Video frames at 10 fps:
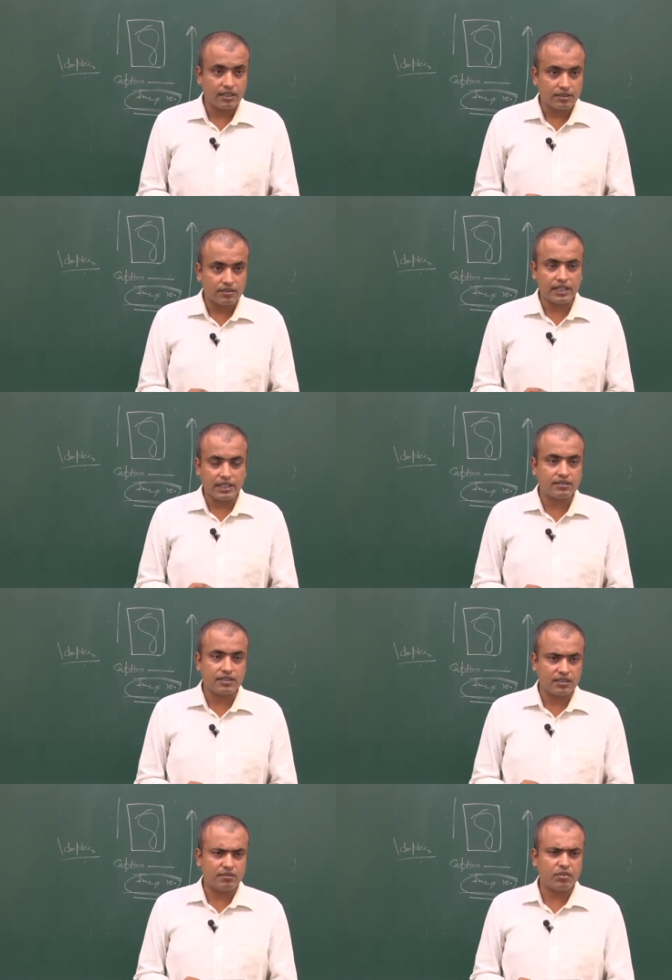So that is
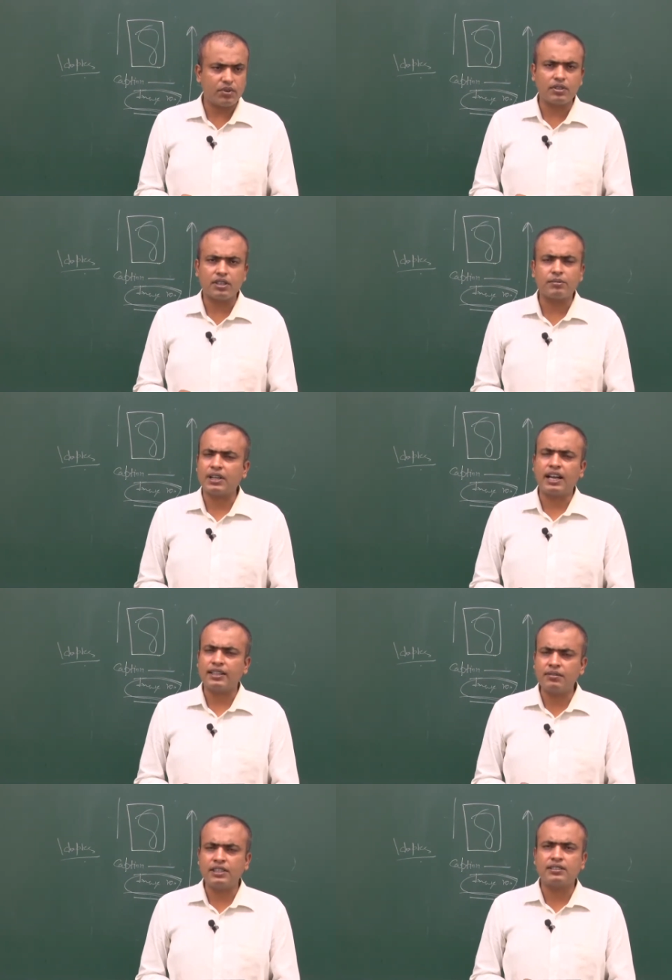an important thing. But
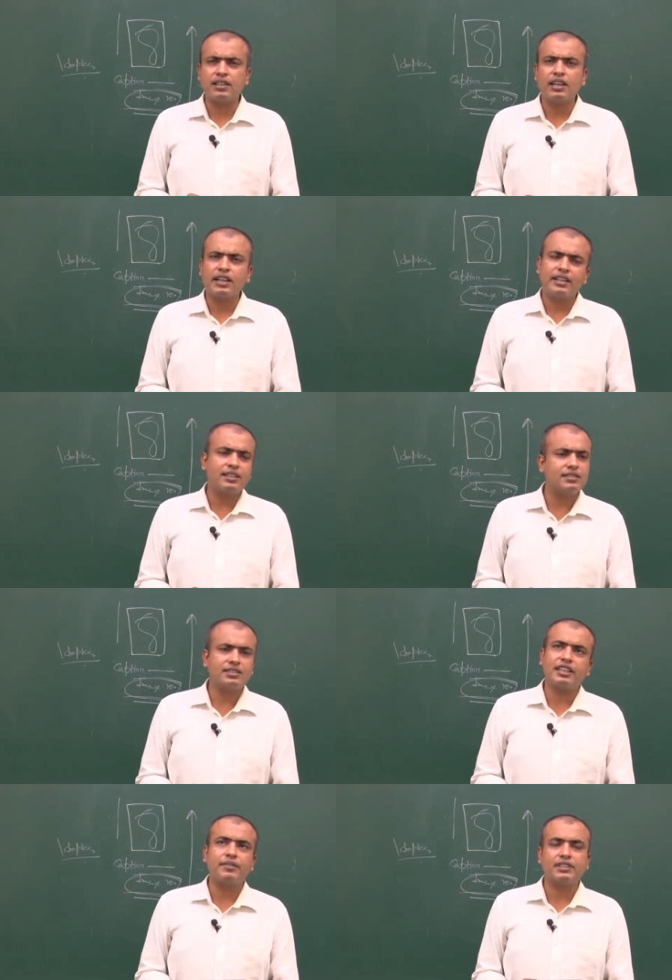otherwise, it is the
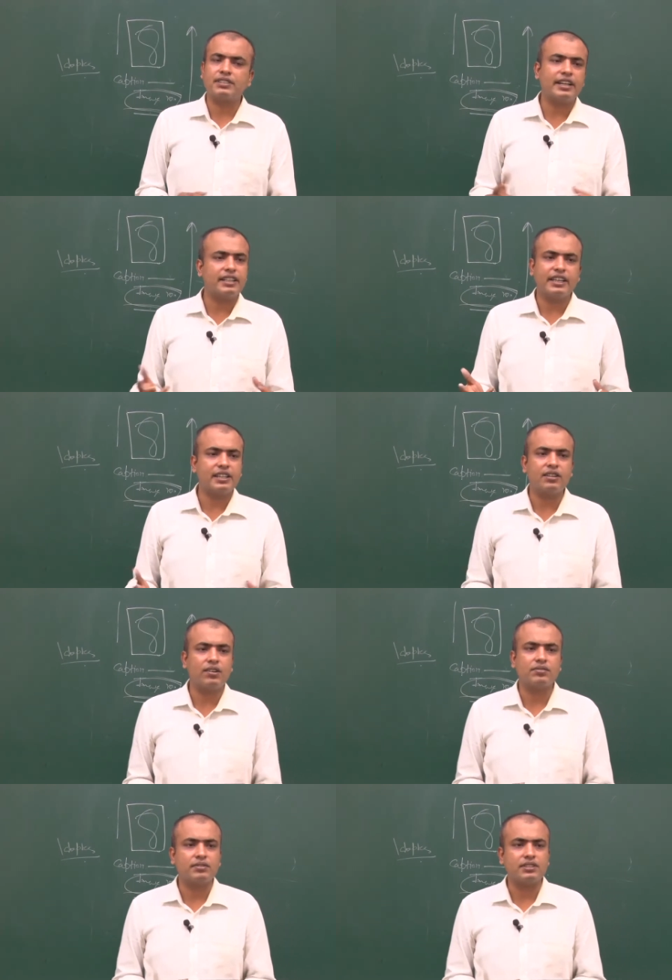same as writing any
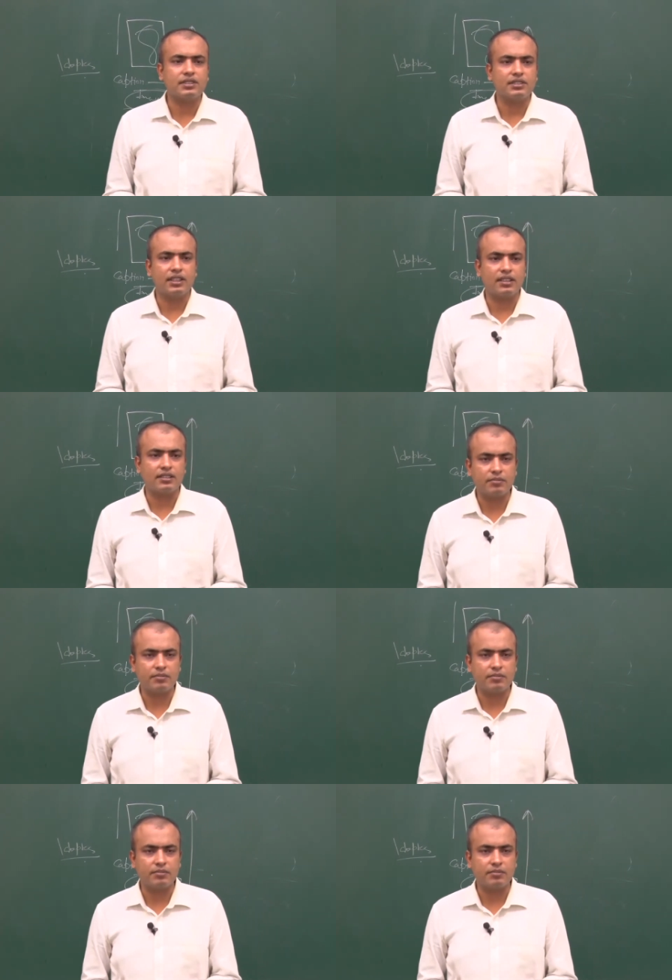documents in journals.